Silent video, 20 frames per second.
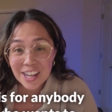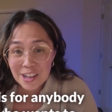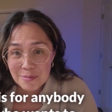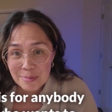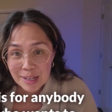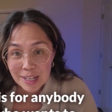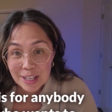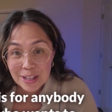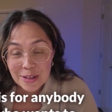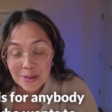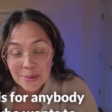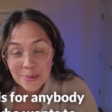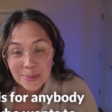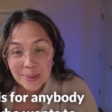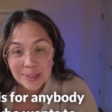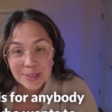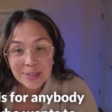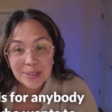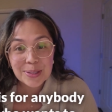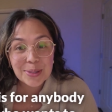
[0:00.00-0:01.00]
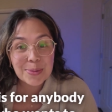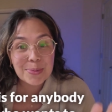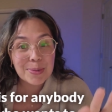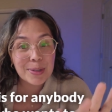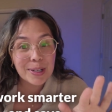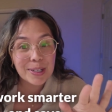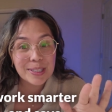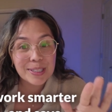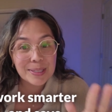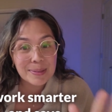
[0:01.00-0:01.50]
anybody who wants to
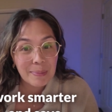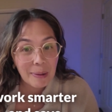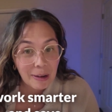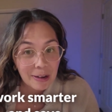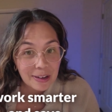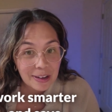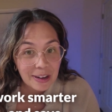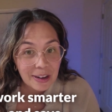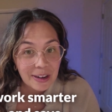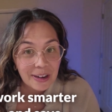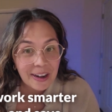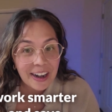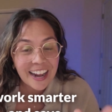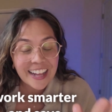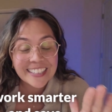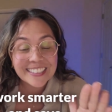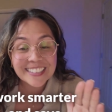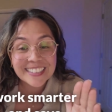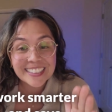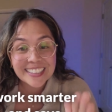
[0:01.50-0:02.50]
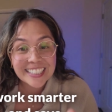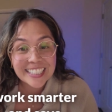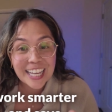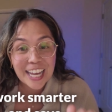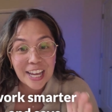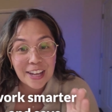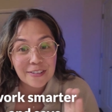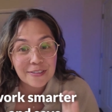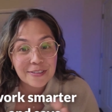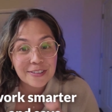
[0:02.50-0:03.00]
work smarter and
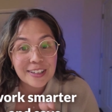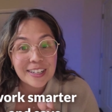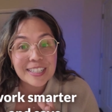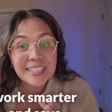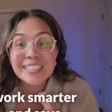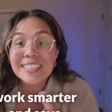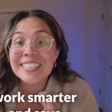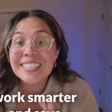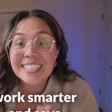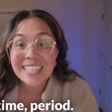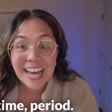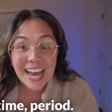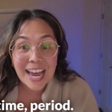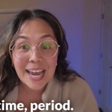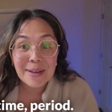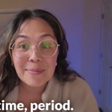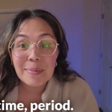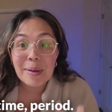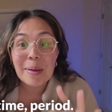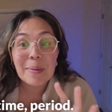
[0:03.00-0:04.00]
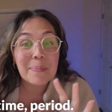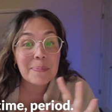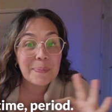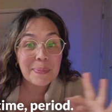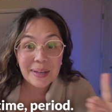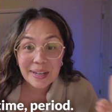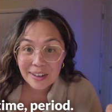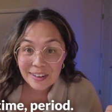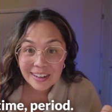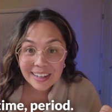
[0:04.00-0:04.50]
save time,
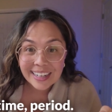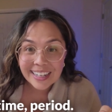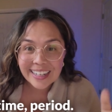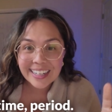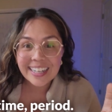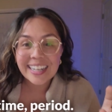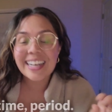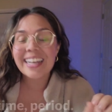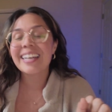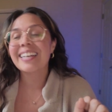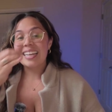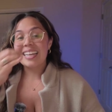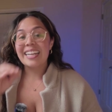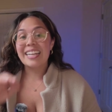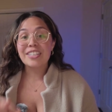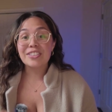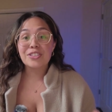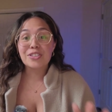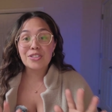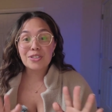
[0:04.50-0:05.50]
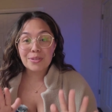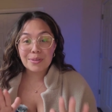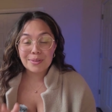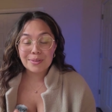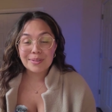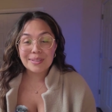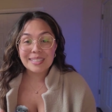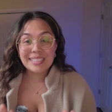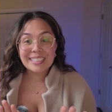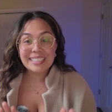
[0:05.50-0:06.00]
period. It has
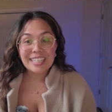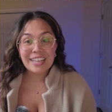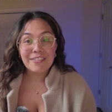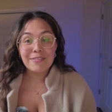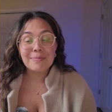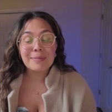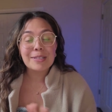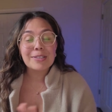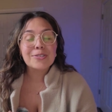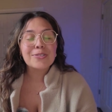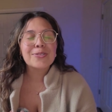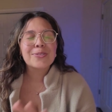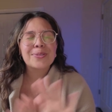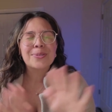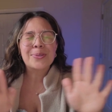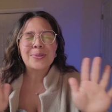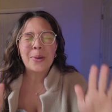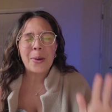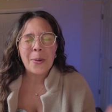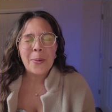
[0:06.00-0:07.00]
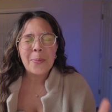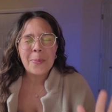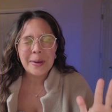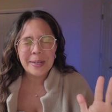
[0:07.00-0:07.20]
truly saved me so